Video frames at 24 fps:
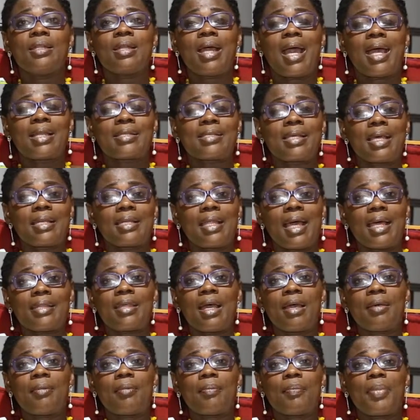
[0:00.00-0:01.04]
at
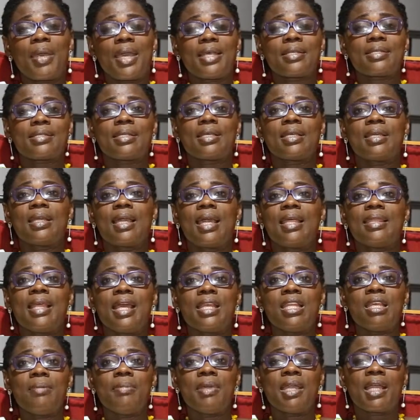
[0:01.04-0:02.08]
another person, and
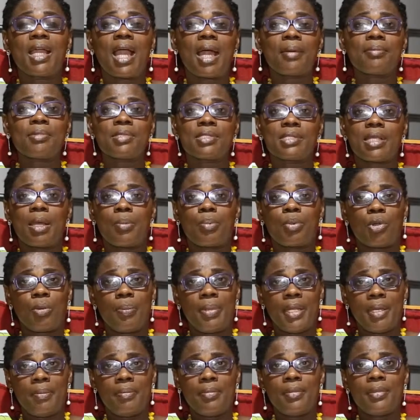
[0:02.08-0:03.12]
then it becomes a
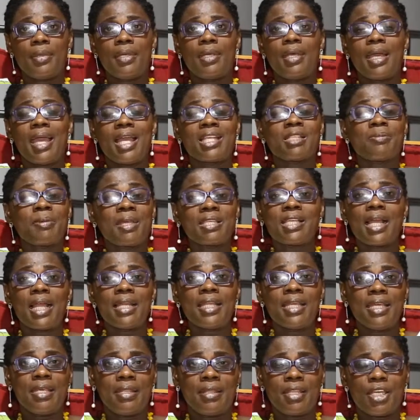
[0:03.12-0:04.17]
problem,
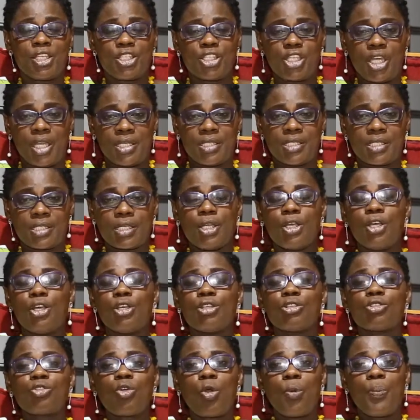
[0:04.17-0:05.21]
especially in the church.
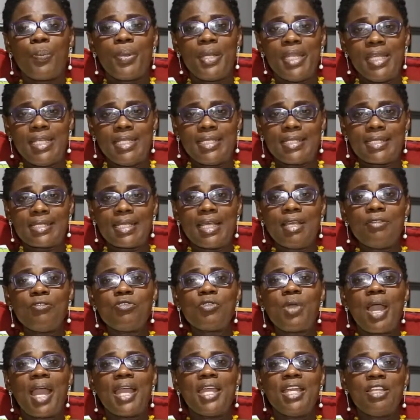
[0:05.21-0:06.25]
So please, if
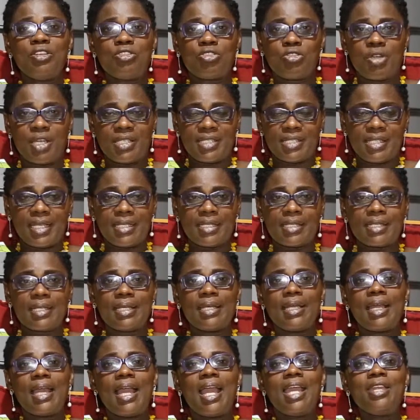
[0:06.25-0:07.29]
you are interested
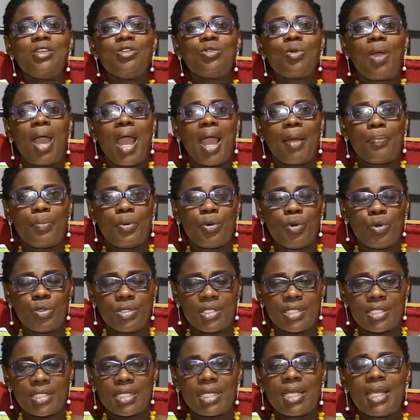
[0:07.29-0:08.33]
and you are
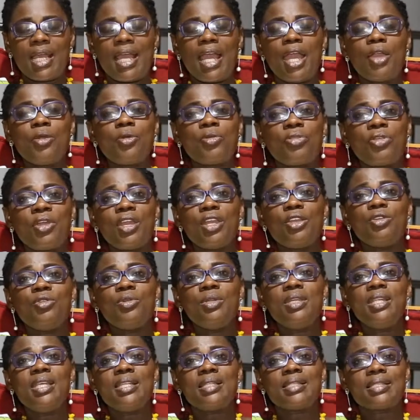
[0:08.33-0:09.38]
approached and you think
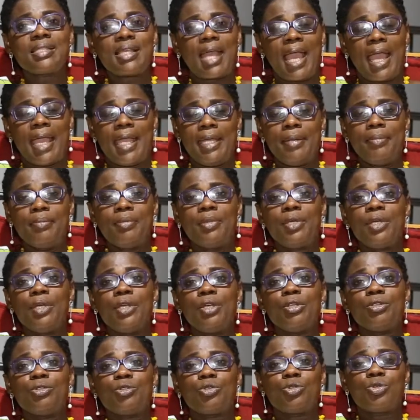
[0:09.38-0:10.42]
you need time
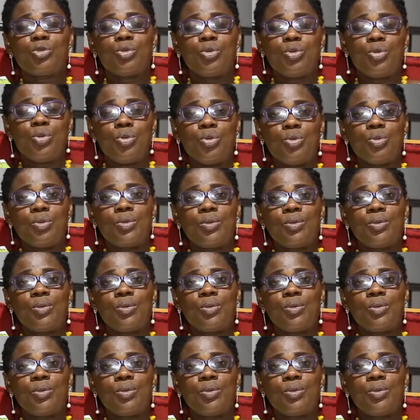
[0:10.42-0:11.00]
to